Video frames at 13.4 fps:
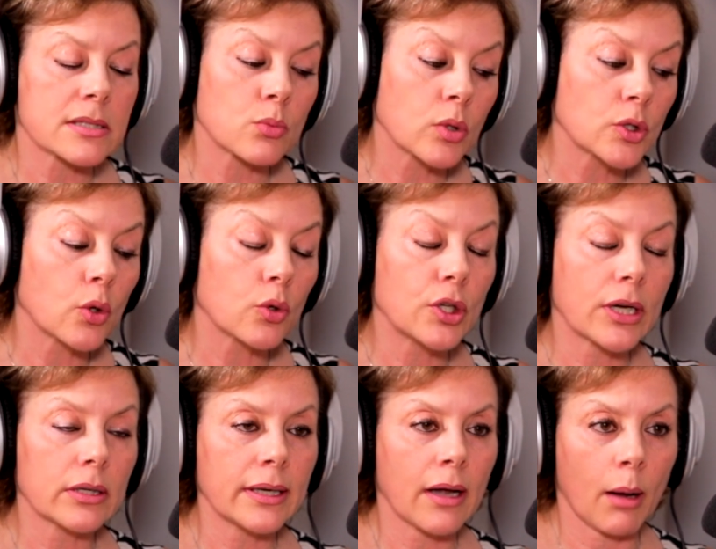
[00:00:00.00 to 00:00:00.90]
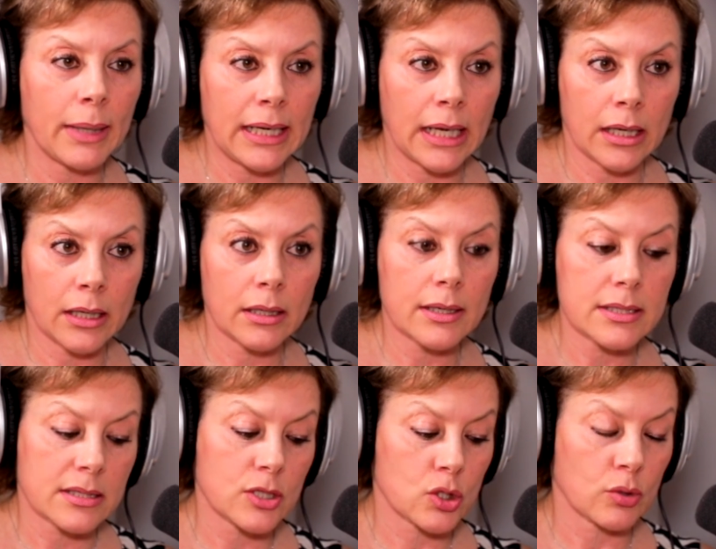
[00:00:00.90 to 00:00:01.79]
I said, well, no, you got nominated.
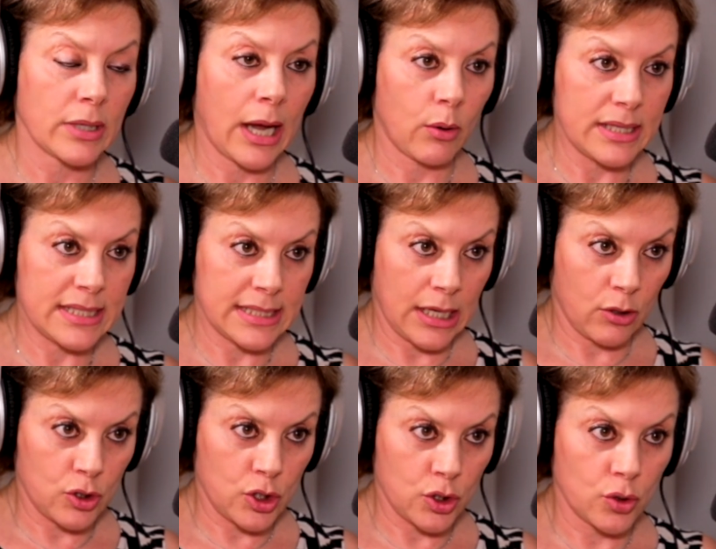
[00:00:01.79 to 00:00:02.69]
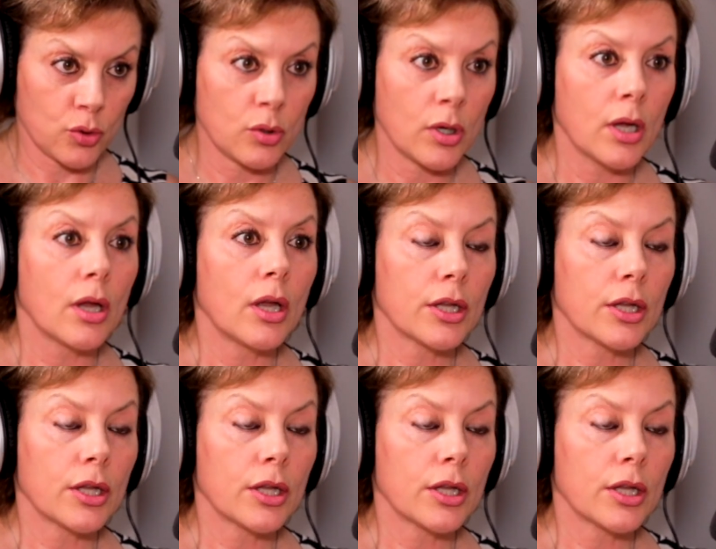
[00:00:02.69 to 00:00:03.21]
I said, so now it's down to,